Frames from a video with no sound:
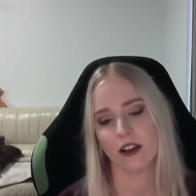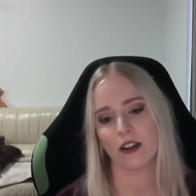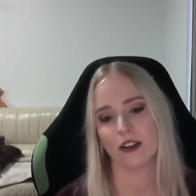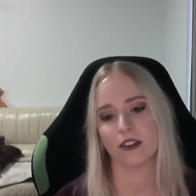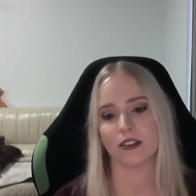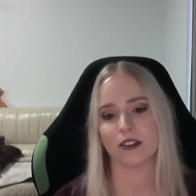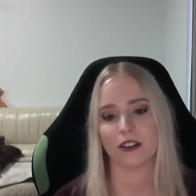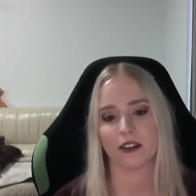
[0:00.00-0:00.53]

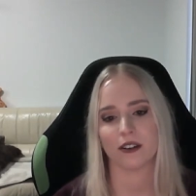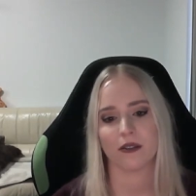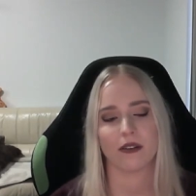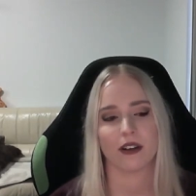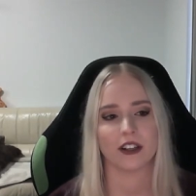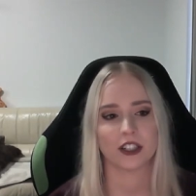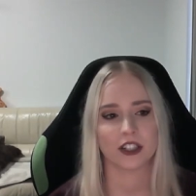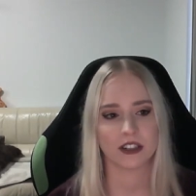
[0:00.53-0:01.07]
So,
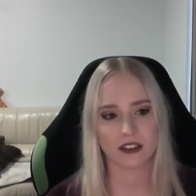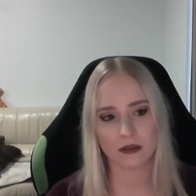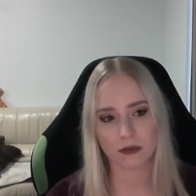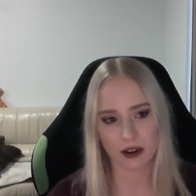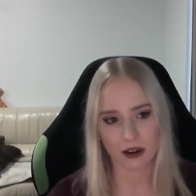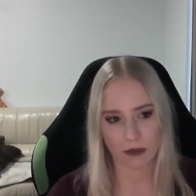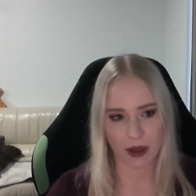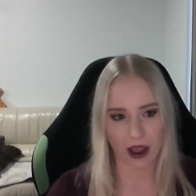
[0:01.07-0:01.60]
just a
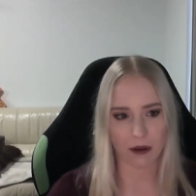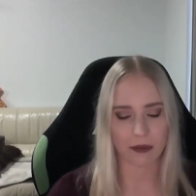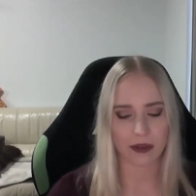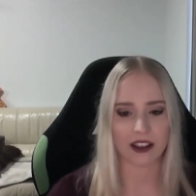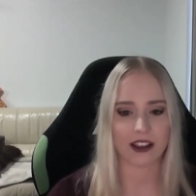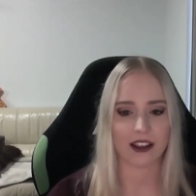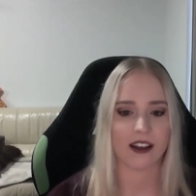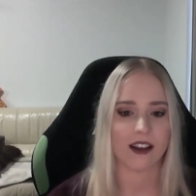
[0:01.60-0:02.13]
bit about
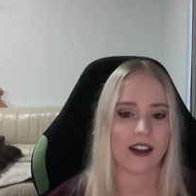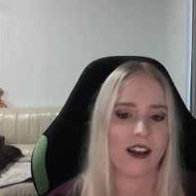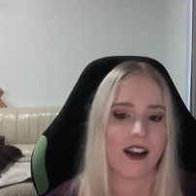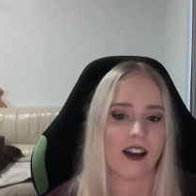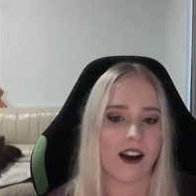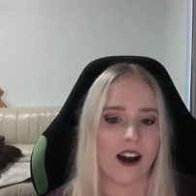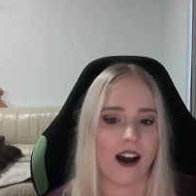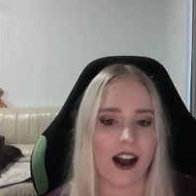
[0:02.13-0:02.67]
me.
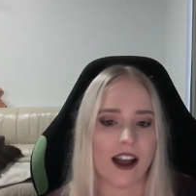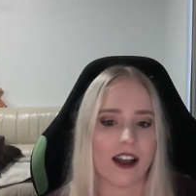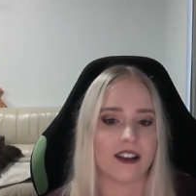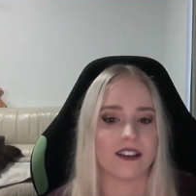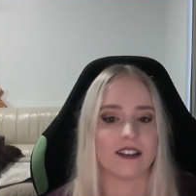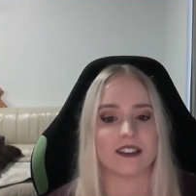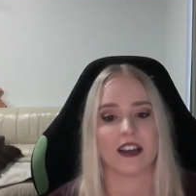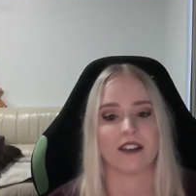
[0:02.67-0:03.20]

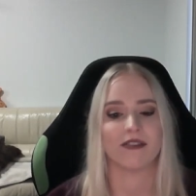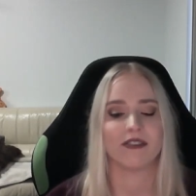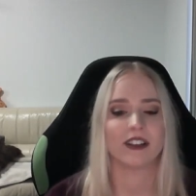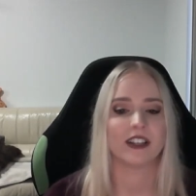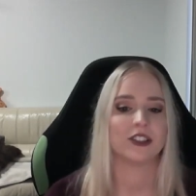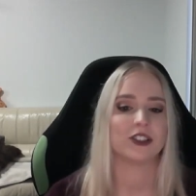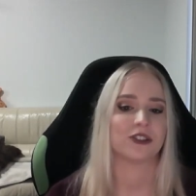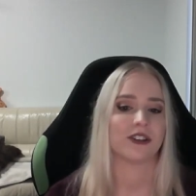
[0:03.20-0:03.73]
I definitely
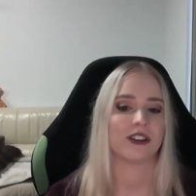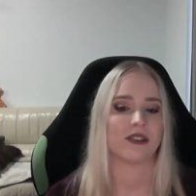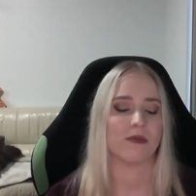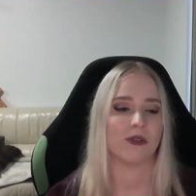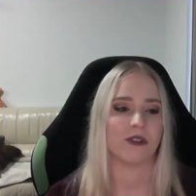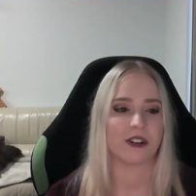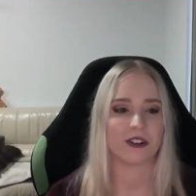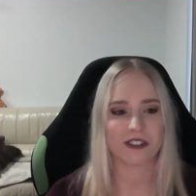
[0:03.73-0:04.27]
enjoy the
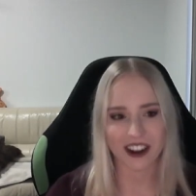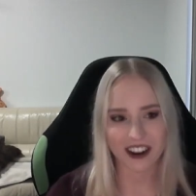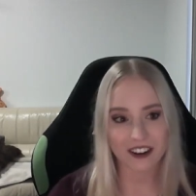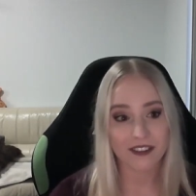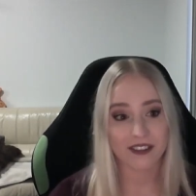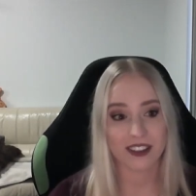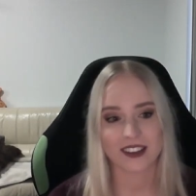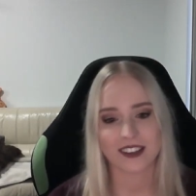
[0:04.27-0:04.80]
more
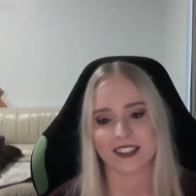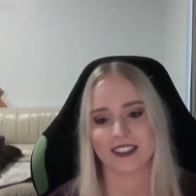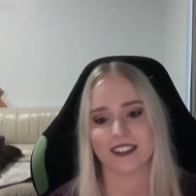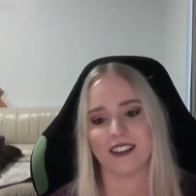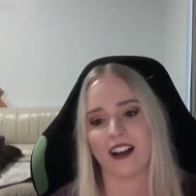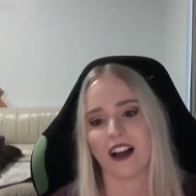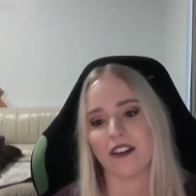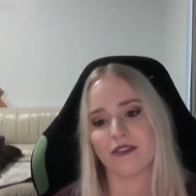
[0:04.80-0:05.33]
creative things in
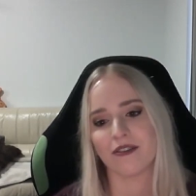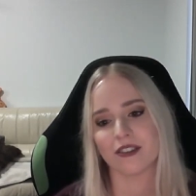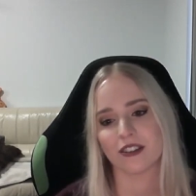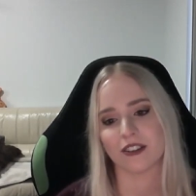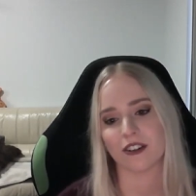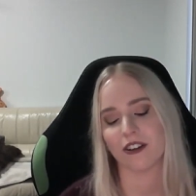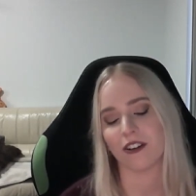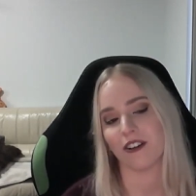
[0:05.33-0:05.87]
life.
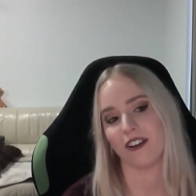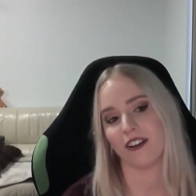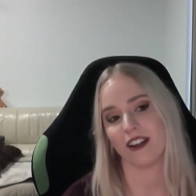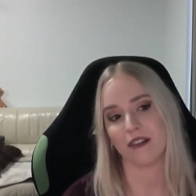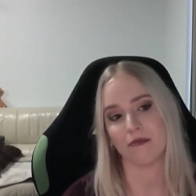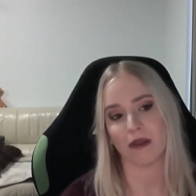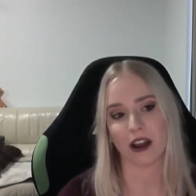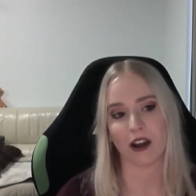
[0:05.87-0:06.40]
So,
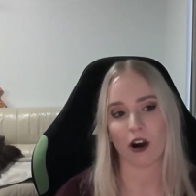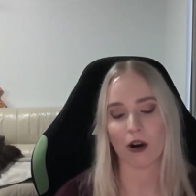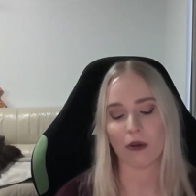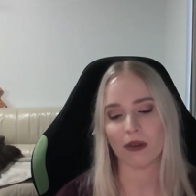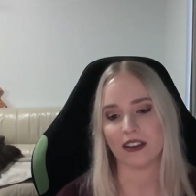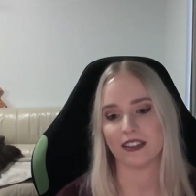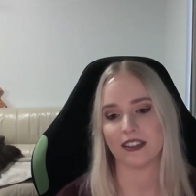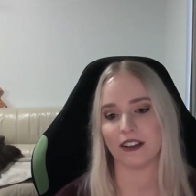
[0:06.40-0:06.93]
in my
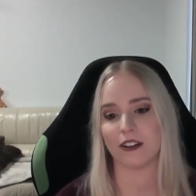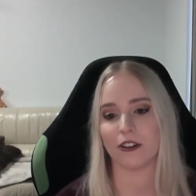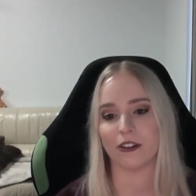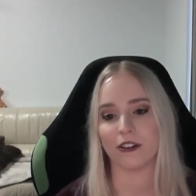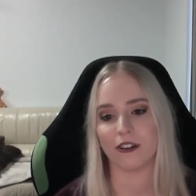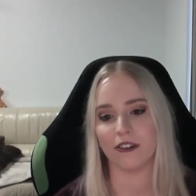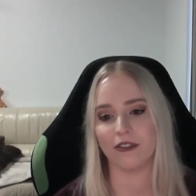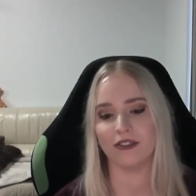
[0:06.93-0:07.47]
hobbies
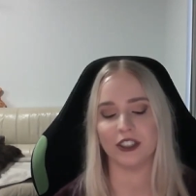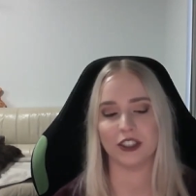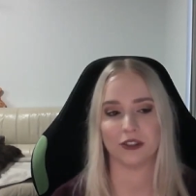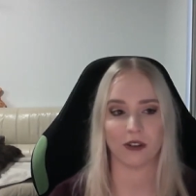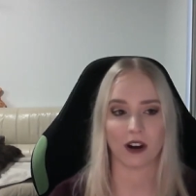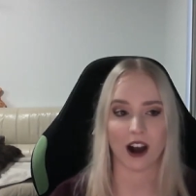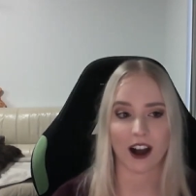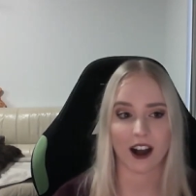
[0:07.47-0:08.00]
include
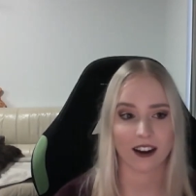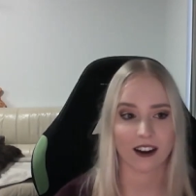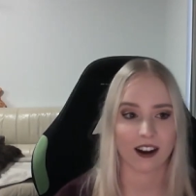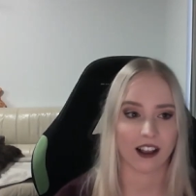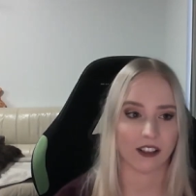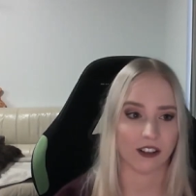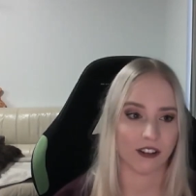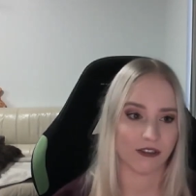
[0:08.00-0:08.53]
visual art.
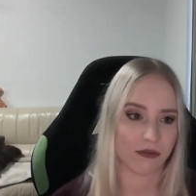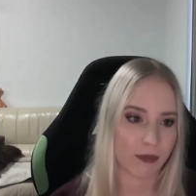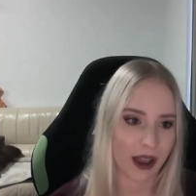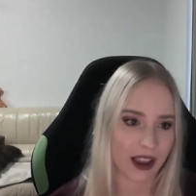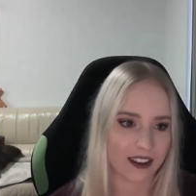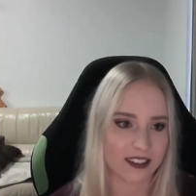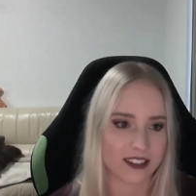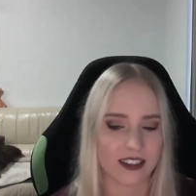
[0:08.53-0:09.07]
I love
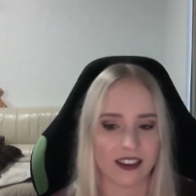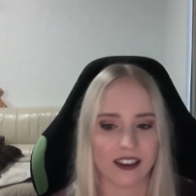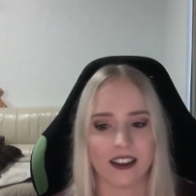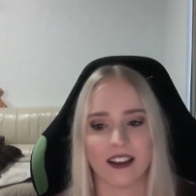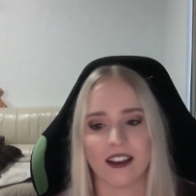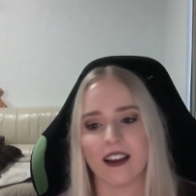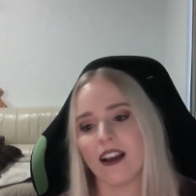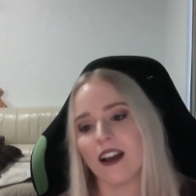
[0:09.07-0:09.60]

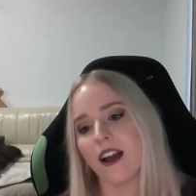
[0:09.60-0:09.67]
painting,